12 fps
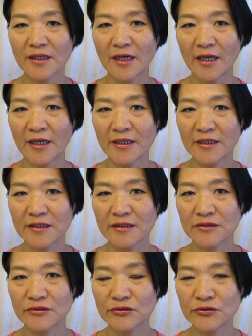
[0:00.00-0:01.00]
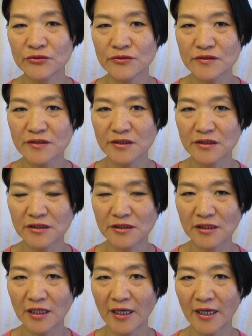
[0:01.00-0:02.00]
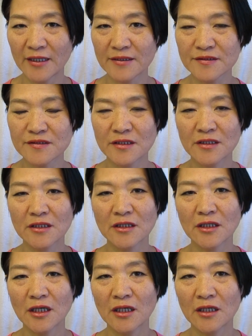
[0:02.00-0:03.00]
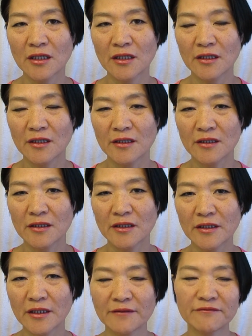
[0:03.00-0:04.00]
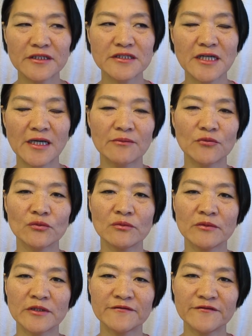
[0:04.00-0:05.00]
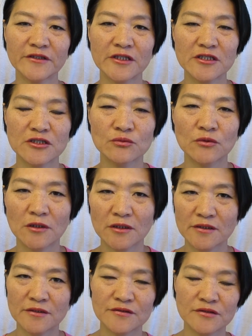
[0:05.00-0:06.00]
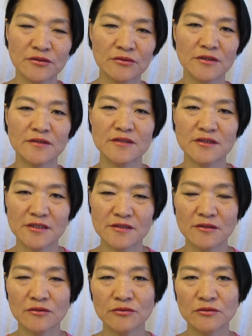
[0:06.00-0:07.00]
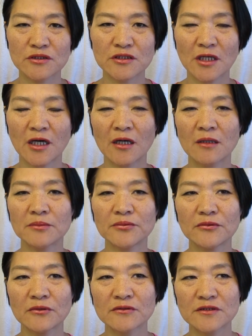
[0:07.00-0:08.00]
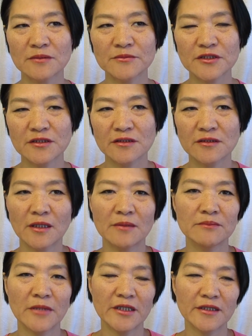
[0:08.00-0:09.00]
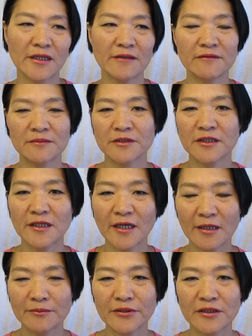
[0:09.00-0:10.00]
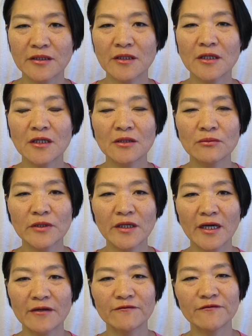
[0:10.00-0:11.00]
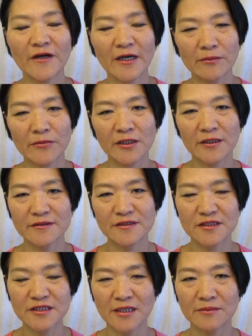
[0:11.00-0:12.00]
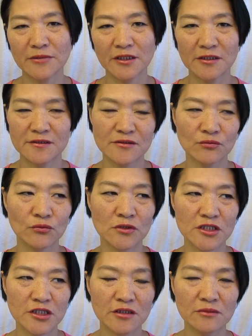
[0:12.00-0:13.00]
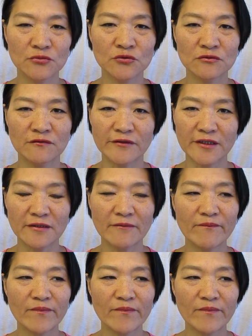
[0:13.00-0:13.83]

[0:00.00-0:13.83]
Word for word: I use in class uh, every time when we finish work, the students does a good job or something and make everybody happy. We have five minutes, ten minutes watching movie,